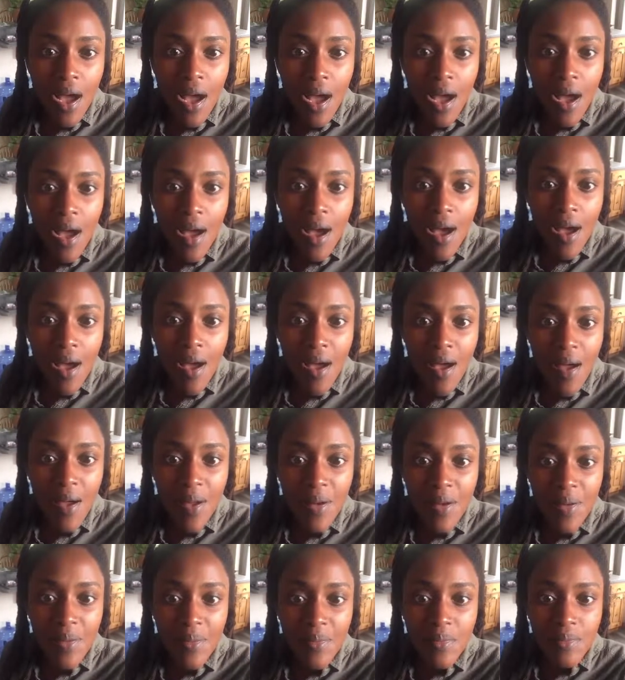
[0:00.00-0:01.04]

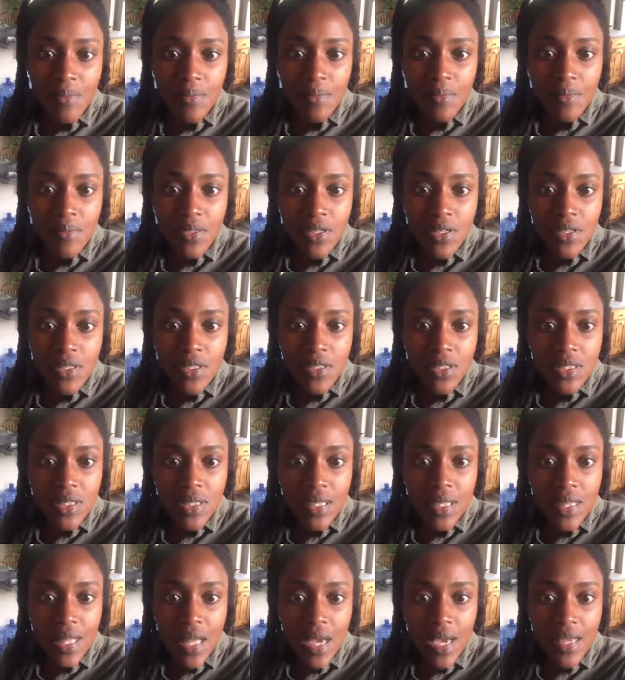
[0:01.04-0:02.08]
I'm going to
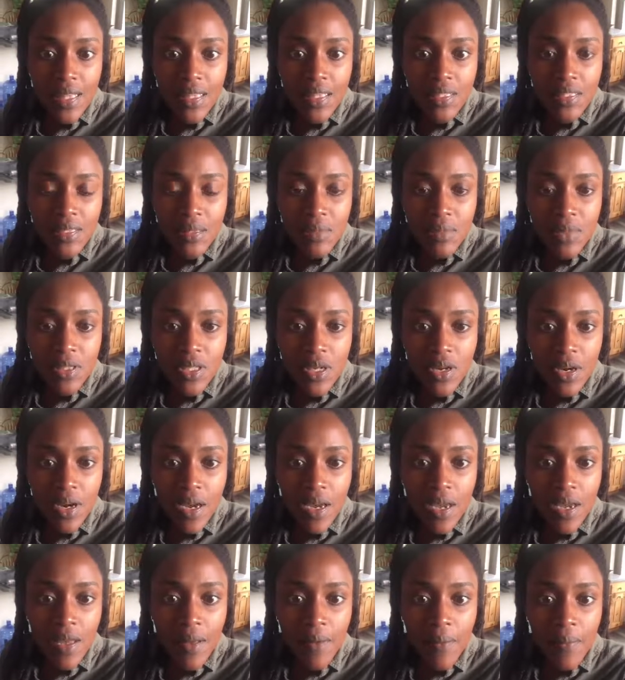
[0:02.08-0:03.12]
decline this, I'm
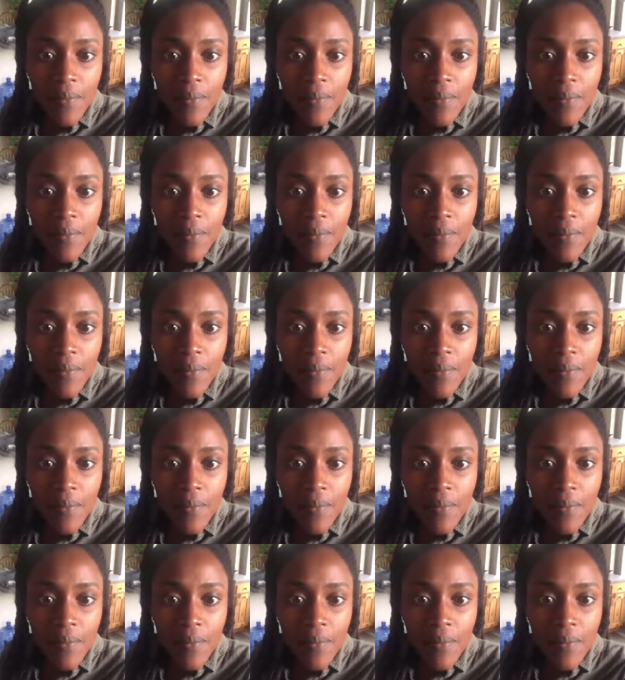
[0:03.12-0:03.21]
sorry.